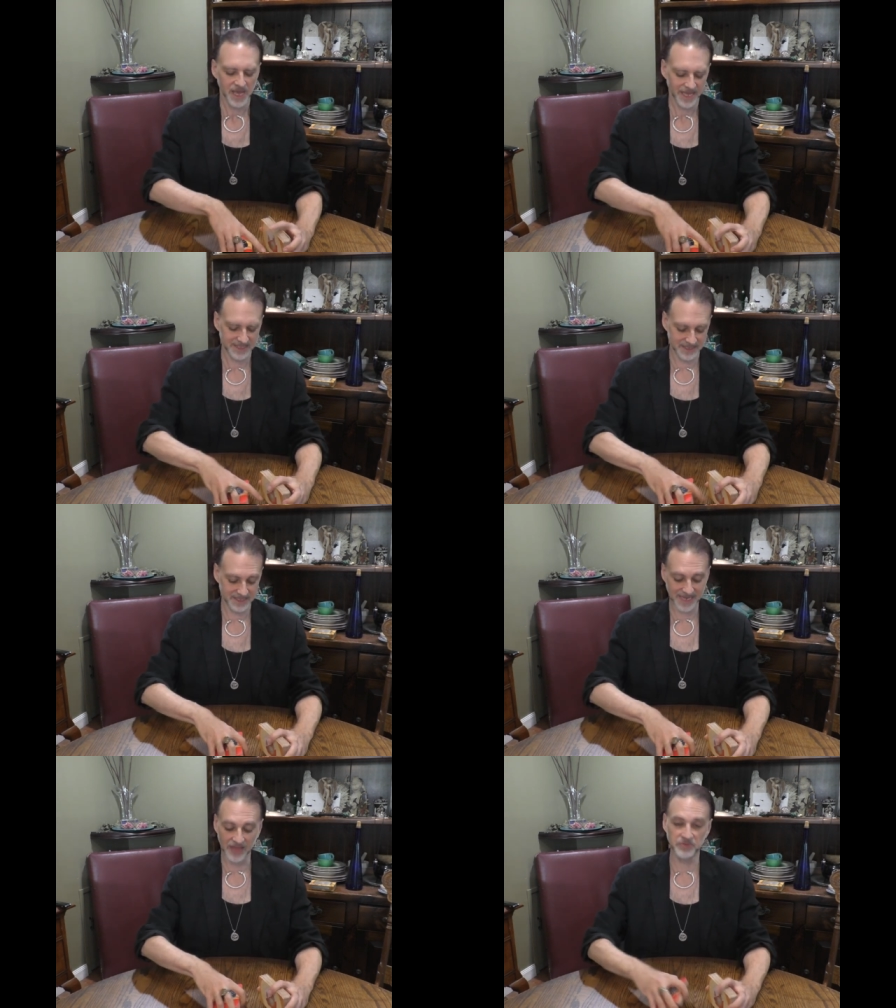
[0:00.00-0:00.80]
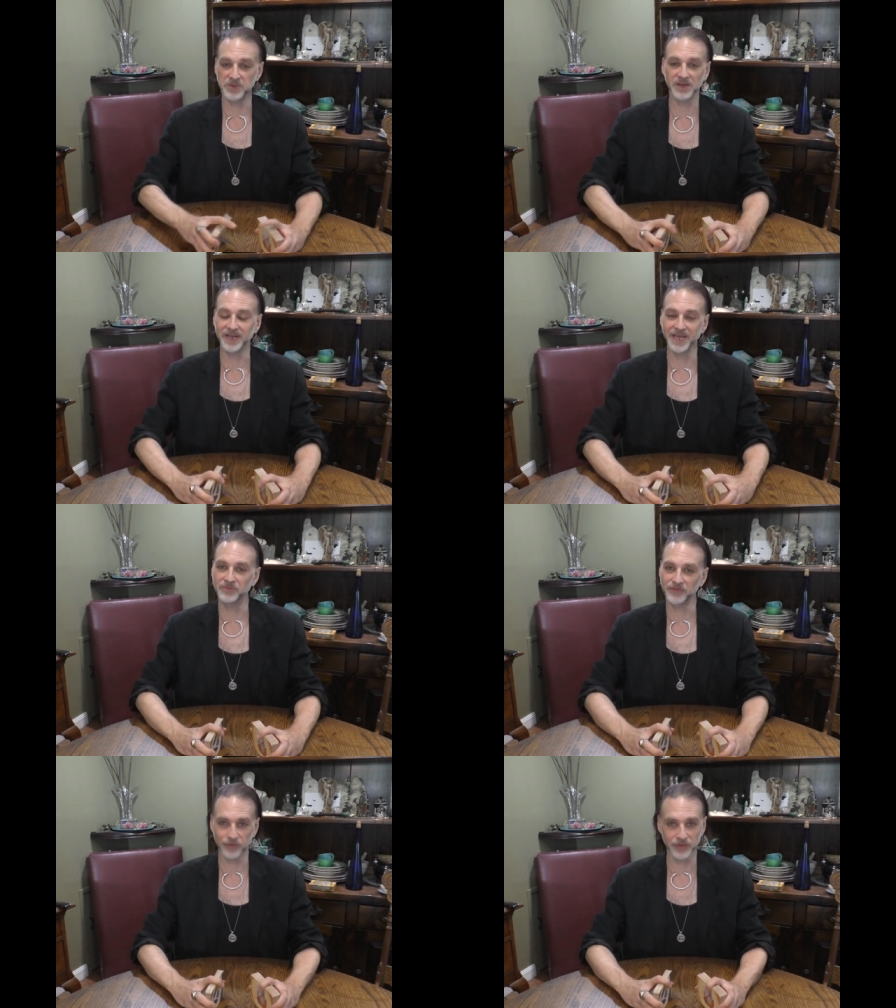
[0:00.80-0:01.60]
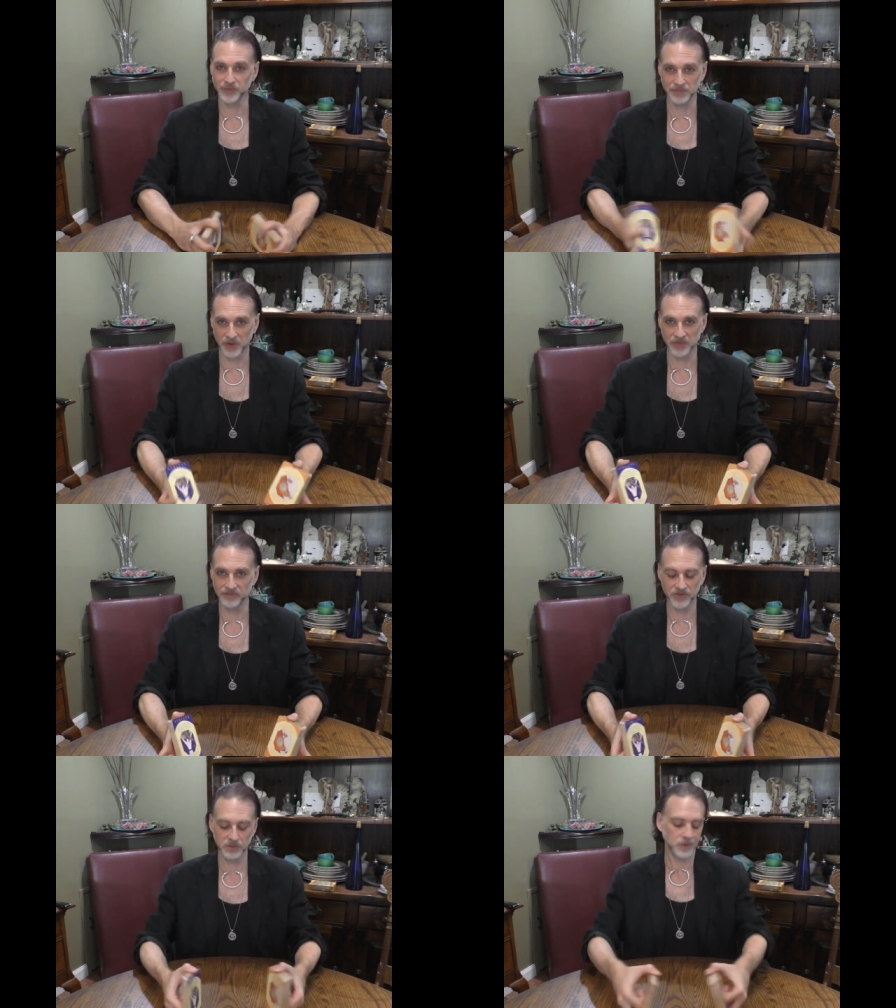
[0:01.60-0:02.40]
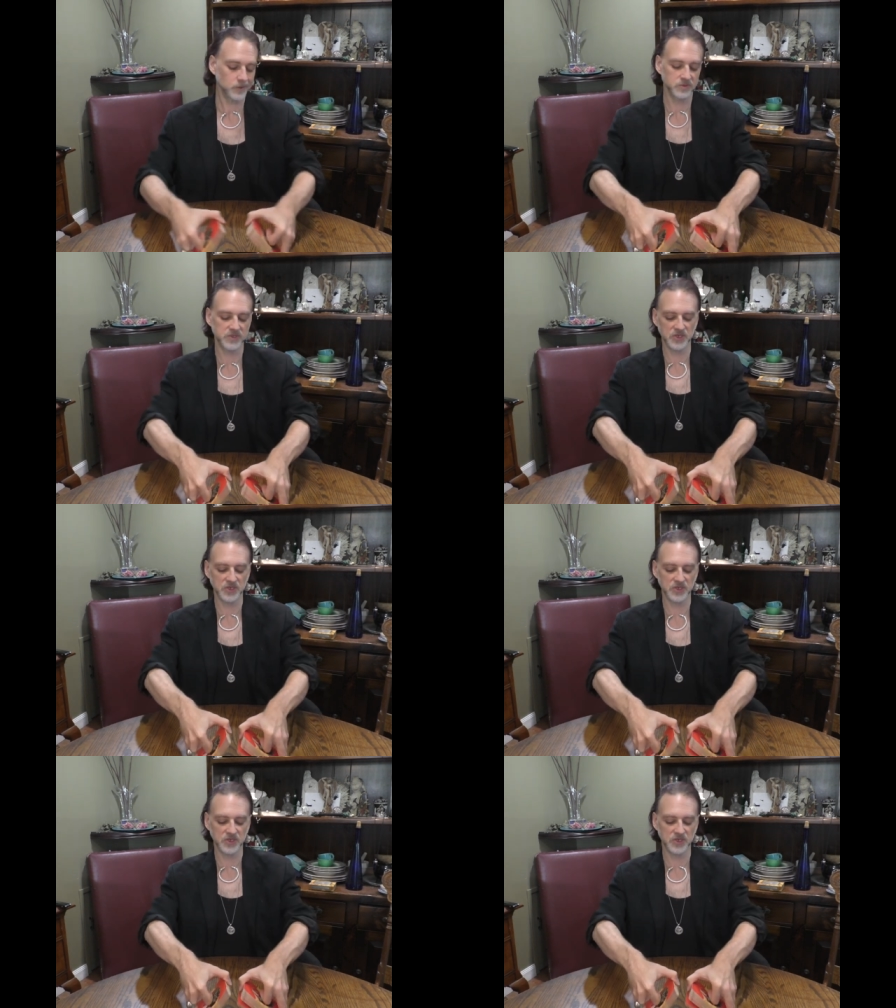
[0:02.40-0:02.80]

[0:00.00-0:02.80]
It's the death period before the rebirth of new moon.